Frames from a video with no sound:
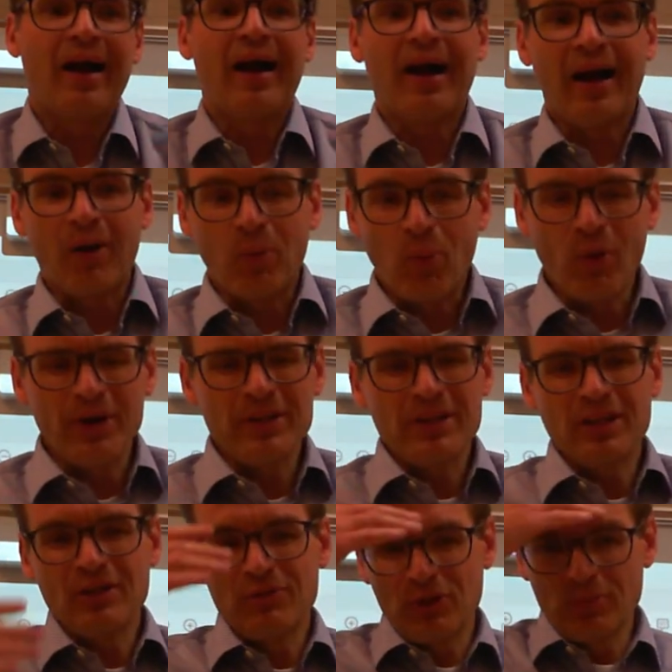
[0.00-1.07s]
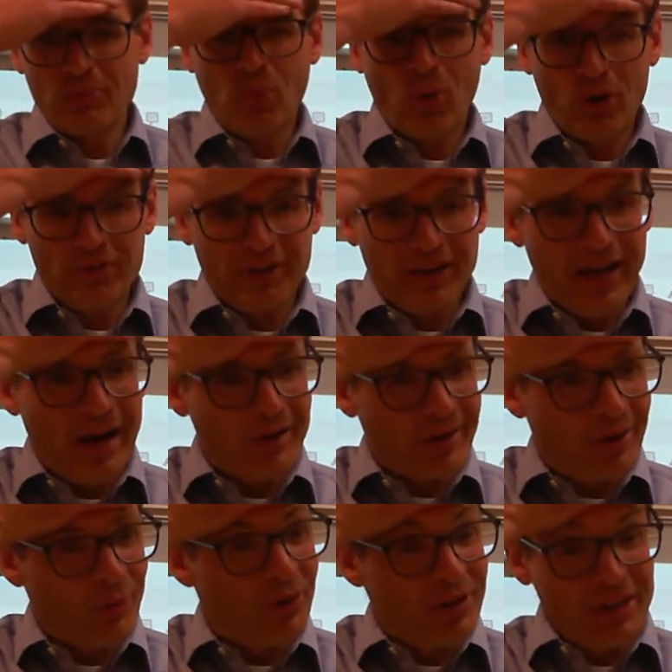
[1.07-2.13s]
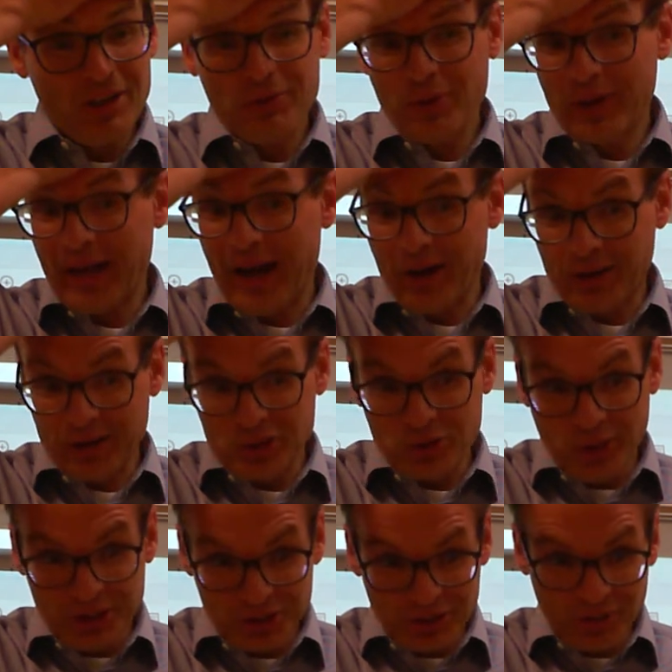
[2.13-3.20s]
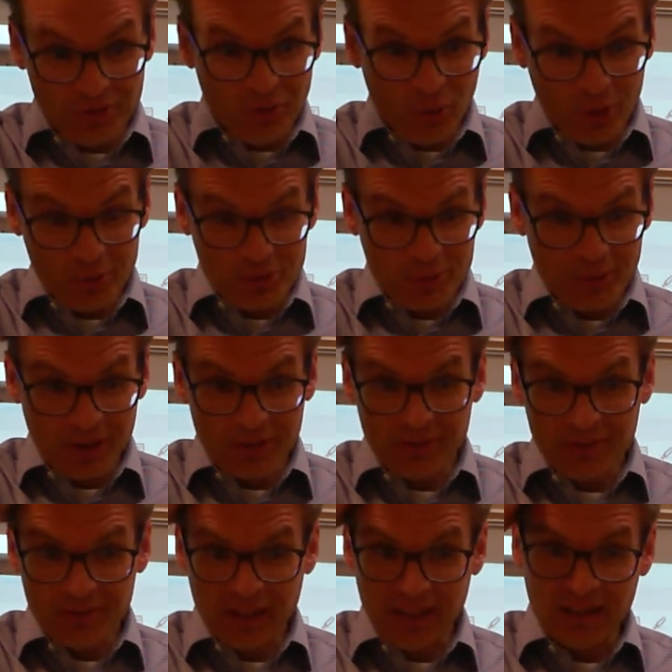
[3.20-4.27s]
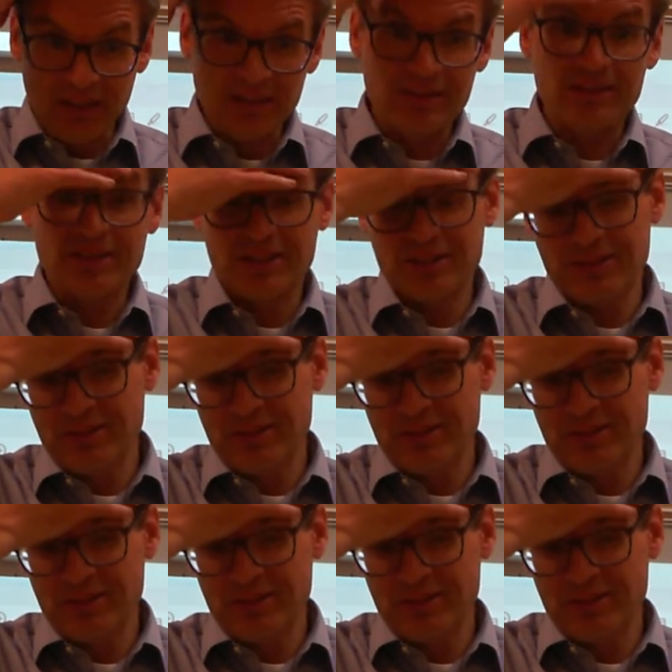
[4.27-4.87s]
I wanted to give you more of I wanted to give you a calculus question in forms, but it's